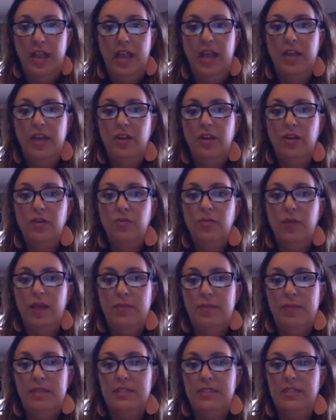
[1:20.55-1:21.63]
and who
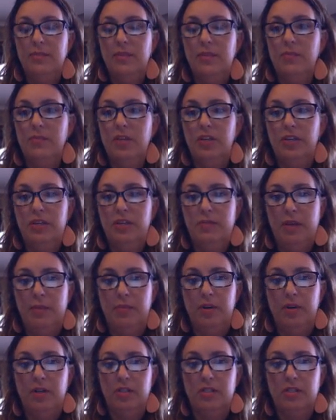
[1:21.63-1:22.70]
might be some community
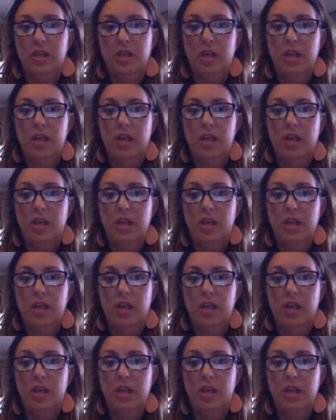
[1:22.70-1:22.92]
members